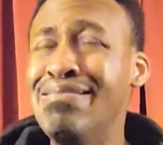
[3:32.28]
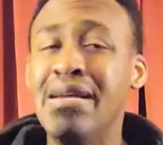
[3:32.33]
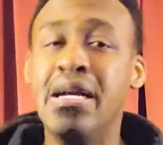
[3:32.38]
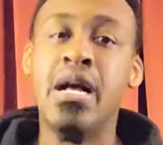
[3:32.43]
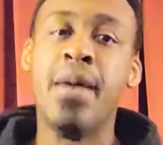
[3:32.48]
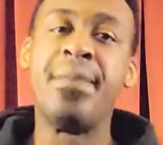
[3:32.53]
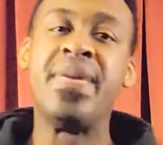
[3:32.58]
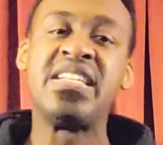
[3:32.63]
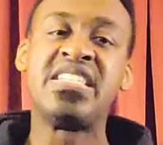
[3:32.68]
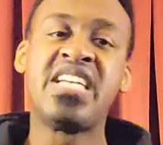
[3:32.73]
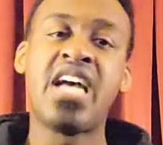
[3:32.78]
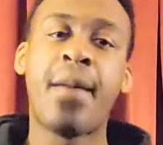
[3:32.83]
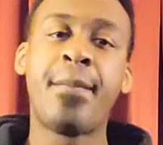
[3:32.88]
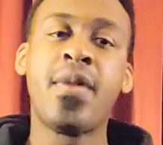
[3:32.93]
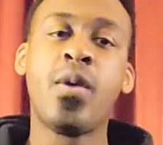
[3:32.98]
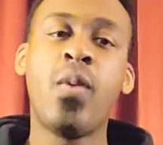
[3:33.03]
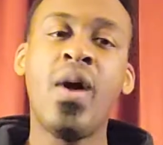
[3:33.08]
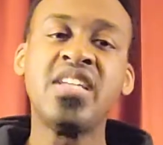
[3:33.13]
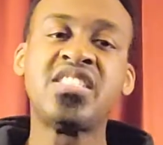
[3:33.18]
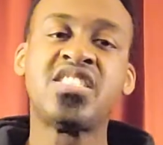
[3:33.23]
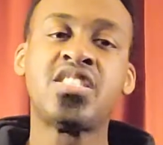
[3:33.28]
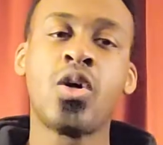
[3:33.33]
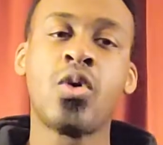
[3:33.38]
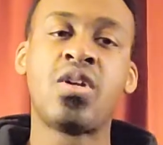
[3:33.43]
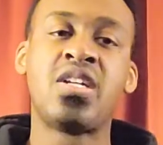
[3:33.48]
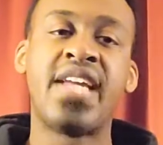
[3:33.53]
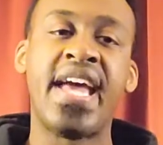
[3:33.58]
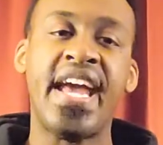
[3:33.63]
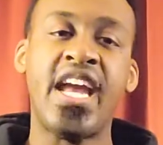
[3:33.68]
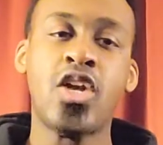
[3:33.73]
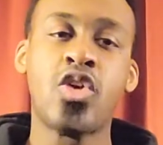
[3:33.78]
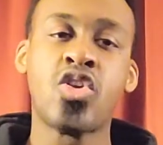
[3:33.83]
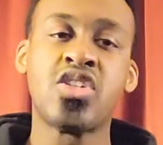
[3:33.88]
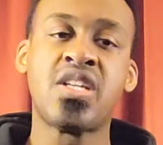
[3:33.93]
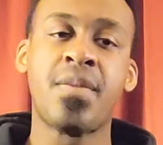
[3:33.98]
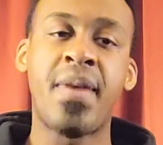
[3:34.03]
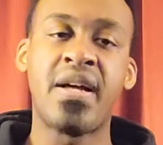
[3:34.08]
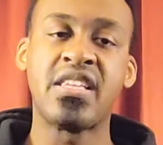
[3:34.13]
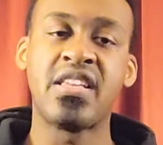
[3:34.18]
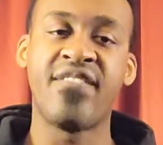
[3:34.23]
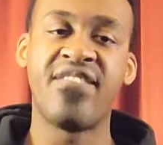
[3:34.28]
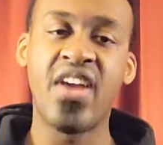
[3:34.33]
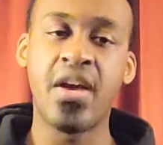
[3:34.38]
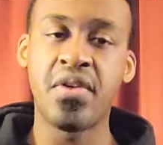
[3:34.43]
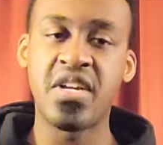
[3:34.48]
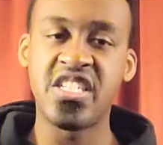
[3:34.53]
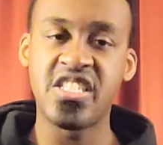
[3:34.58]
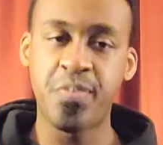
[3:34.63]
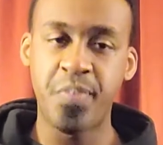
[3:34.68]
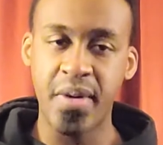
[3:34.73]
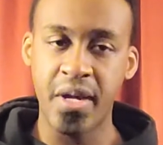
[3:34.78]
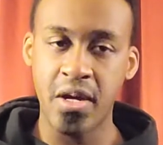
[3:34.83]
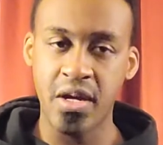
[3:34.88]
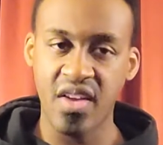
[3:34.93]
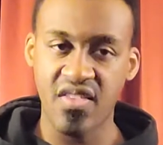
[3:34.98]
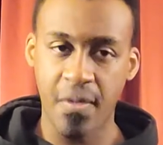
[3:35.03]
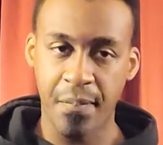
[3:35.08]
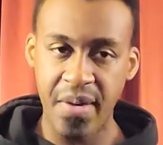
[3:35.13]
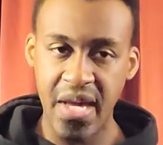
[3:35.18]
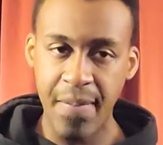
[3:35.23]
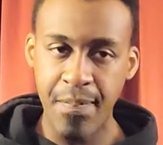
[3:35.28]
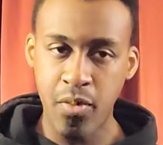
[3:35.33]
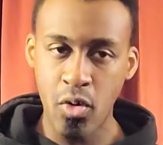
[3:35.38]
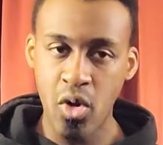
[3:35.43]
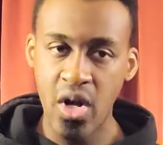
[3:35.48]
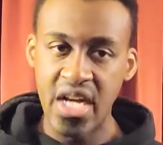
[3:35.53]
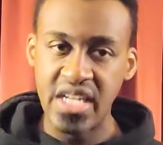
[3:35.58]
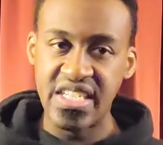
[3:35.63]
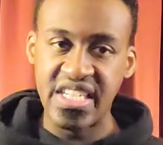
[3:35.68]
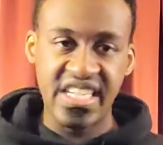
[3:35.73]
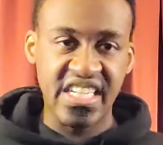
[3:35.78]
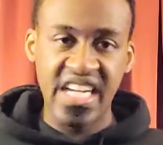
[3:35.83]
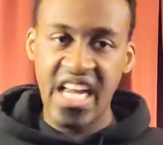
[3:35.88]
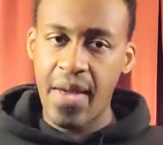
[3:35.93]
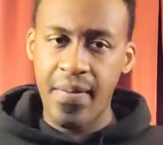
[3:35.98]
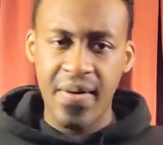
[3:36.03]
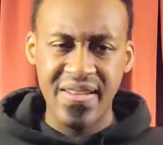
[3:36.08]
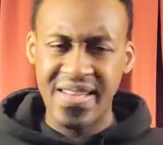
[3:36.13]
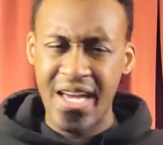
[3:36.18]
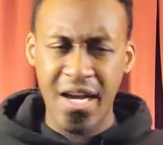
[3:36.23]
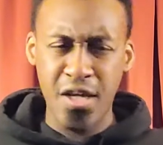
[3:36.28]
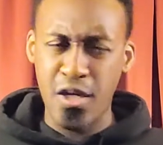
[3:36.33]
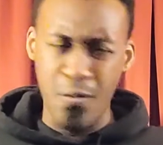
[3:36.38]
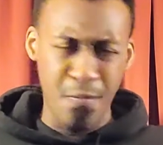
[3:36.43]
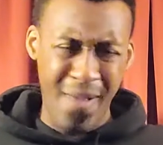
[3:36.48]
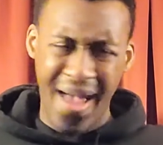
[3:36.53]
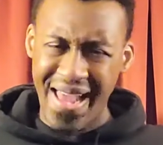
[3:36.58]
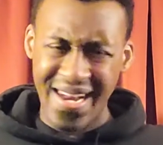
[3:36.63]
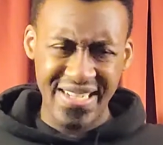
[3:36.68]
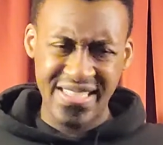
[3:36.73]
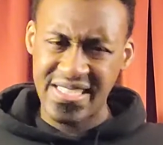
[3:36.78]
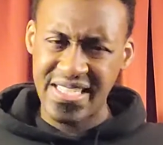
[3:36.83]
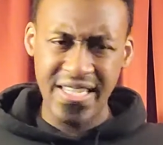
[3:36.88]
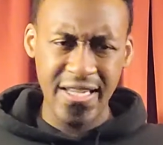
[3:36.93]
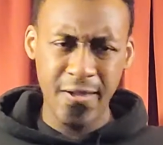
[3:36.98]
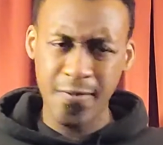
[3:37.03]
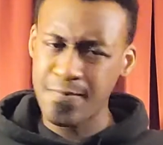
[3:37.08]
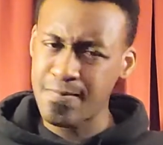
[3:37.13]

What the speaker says: But tell me, what's so dangerous about the very spirit of a people declaring their humanity?